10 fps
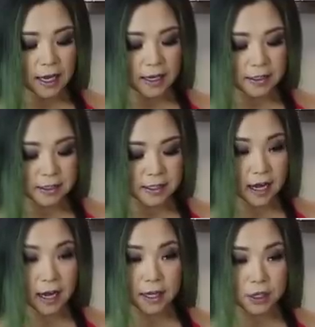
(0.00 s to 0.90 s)
and
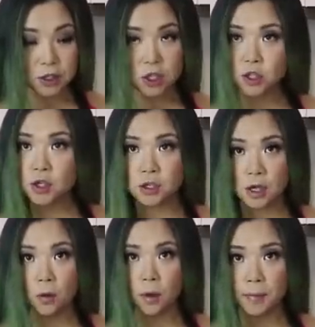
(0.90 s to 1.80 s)
I just could
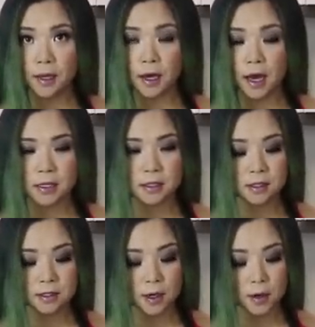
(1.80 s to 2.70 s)
not whip it guys
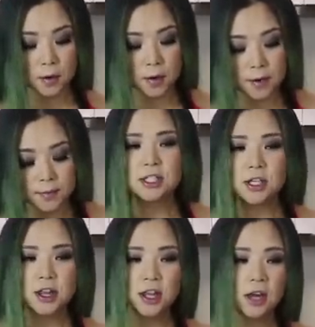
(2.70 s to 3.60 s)
so
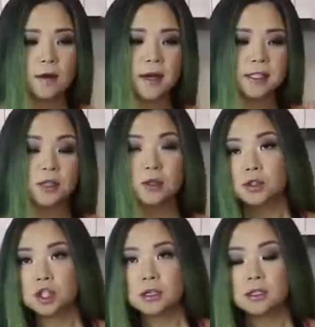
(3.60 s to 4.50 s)
so I think my
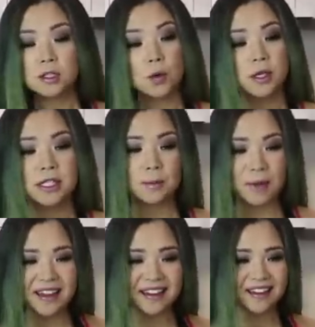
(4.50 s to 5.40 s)
solution is going to
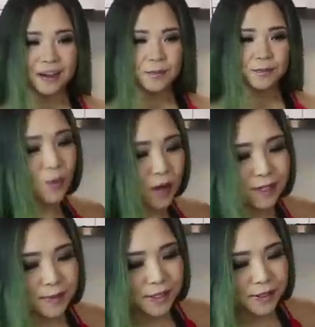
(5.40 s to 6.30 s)
be what
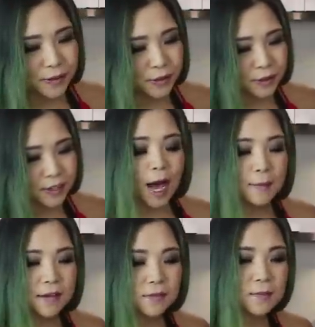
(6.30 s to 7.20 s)
is my solution?
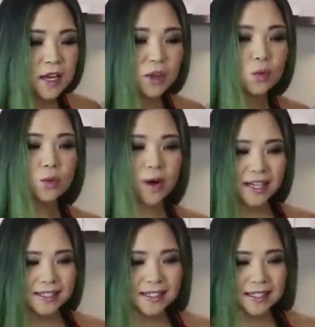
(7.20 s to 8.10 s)
I'm gonna have to make the
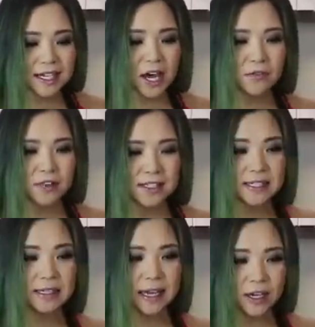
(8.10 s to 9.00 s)
rest of
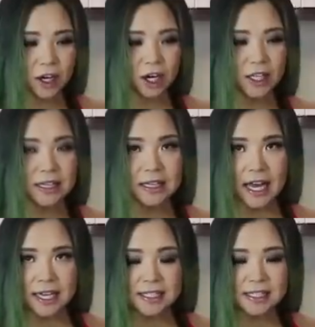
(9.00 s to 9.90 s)
this layer
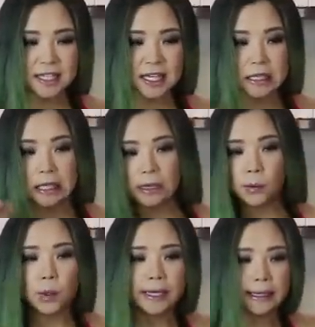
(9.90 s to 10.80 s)
less
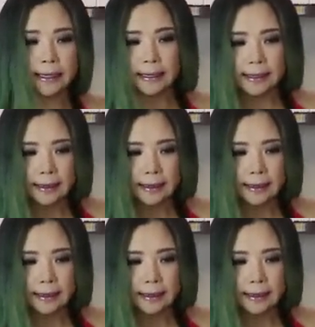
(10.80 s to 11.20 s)
liquidy